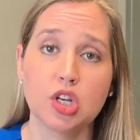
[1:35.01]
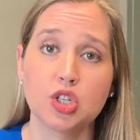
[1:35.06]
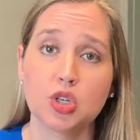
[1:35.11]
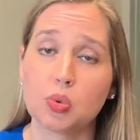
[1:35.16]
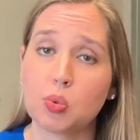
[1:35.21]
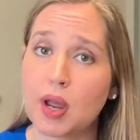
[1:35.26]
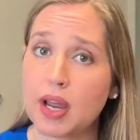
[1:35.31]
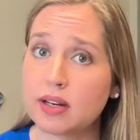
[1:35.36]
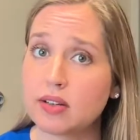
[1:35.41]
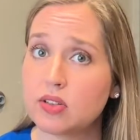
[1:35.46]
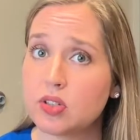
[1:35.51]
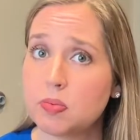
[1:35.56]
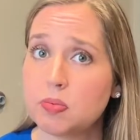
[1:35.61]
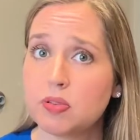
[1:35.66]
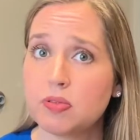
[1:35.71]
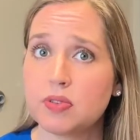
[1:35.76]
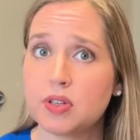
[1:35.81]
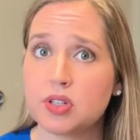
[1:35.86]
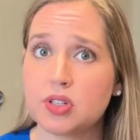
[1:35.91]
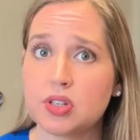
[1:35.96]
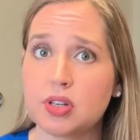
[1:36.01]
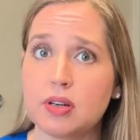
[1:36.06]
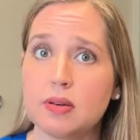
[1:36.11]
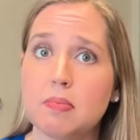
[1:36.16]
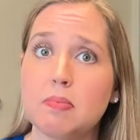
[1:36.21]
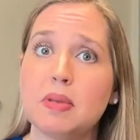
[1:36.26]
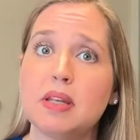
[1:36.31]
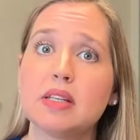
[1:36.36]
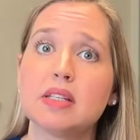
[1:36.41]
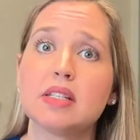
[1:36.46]
Direct supervision
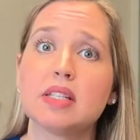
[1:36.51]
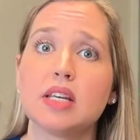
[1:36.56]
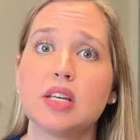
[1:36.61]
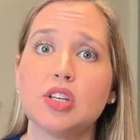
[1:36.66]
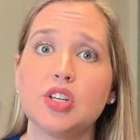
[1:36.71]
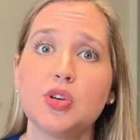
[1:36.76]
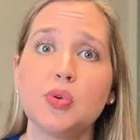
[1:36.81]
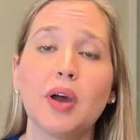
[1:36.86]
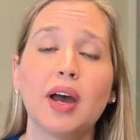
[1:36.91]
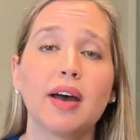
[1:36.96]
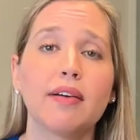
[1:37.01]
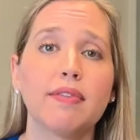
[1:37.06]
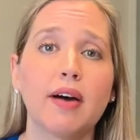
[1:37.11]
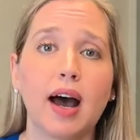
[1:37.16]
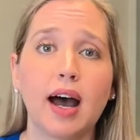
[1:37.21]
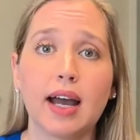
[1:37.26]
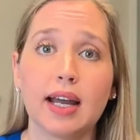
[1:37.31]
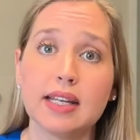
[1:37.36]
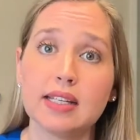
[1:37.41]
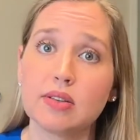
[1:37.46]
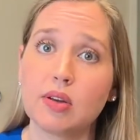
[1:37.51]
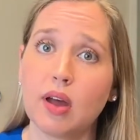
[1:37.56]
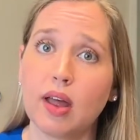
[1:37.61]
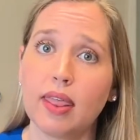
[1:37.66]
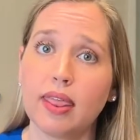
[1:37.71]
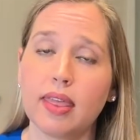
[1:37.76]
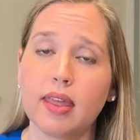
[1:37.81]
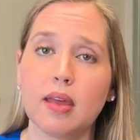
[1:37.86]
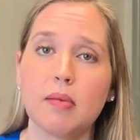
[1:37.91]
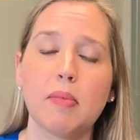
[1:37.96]
means that you have eyes on
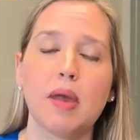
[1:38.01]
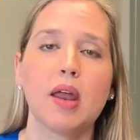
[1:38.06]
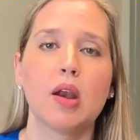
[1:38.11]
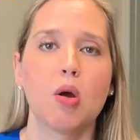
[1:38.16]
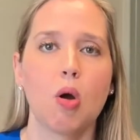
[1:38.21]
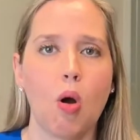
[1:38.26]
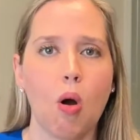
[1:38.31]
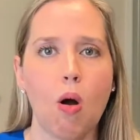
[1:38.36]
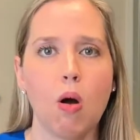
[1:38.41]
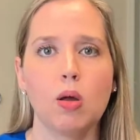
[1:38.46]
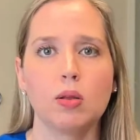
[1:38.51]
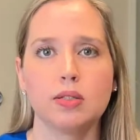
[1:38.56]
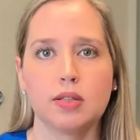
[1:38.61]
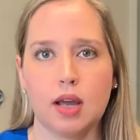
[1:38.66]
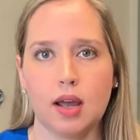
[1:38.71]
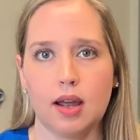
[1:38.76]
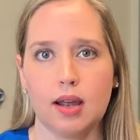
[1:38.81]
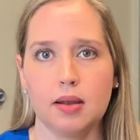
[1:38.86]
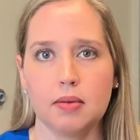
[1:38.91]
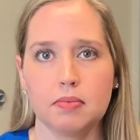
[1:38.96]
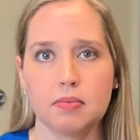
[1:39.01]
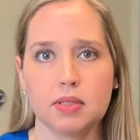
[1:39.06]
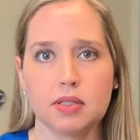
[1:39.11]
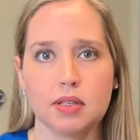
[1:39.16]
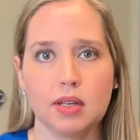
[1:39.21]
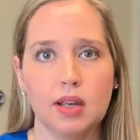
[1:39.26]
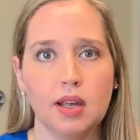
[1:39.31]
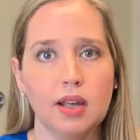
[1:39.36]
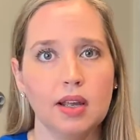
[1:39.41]
them at all times.